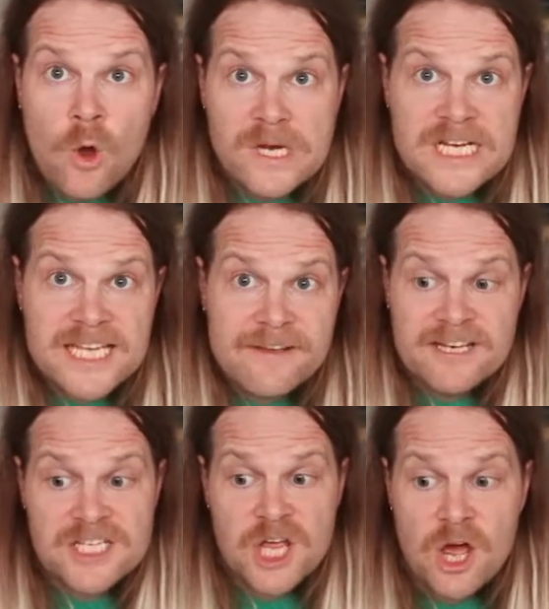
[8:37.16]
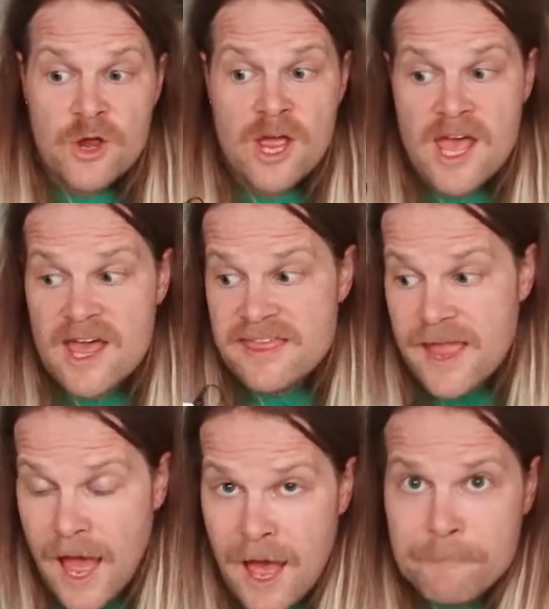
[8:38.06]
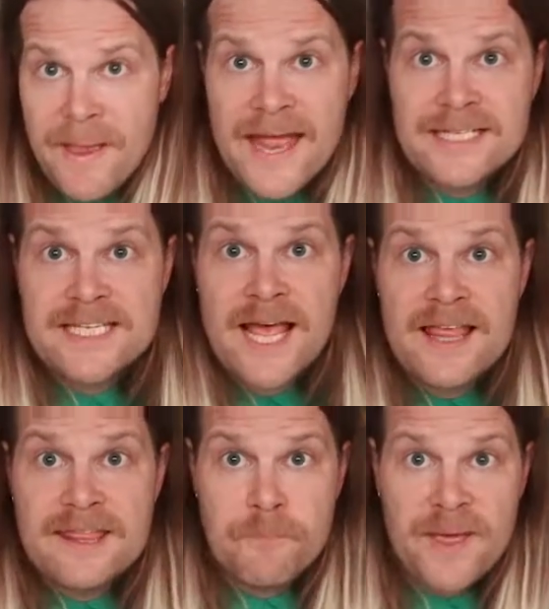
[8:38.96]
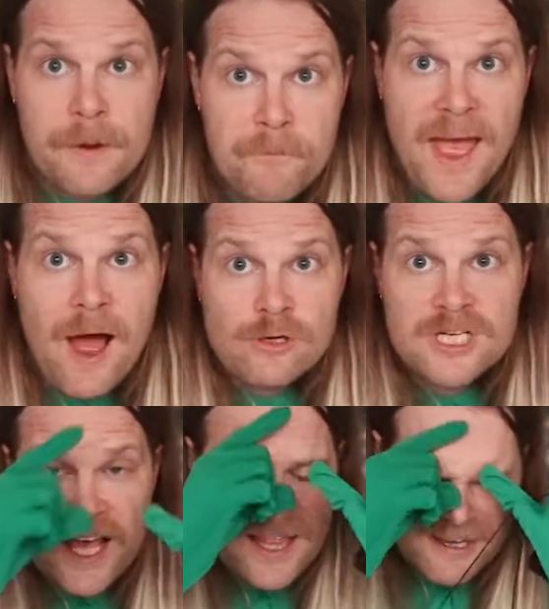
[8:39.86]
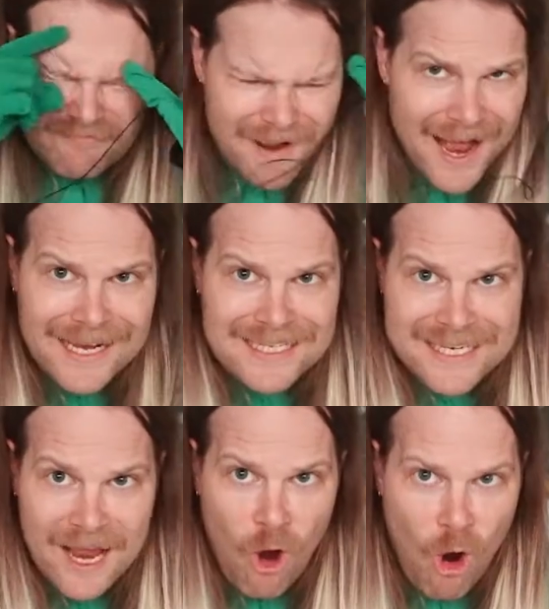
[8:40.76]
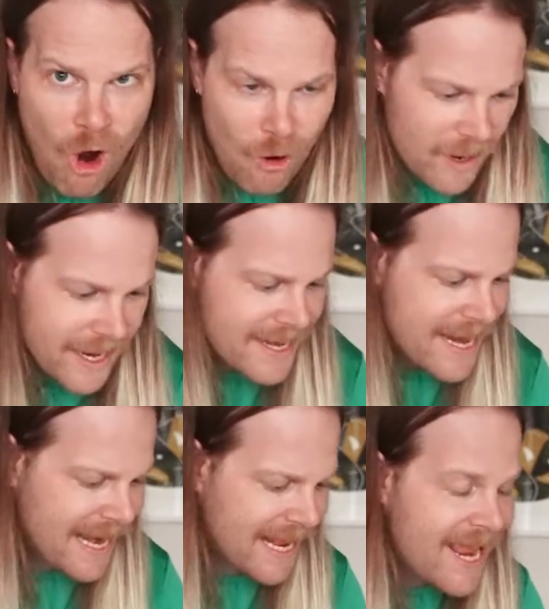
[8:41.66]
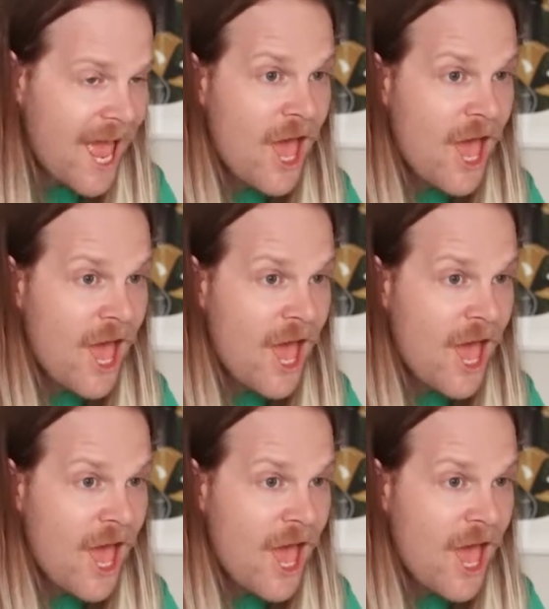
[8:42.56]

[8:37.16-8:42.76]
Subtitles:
we just have to sew the armbands, the big belt, the mask. Oh, we are nearly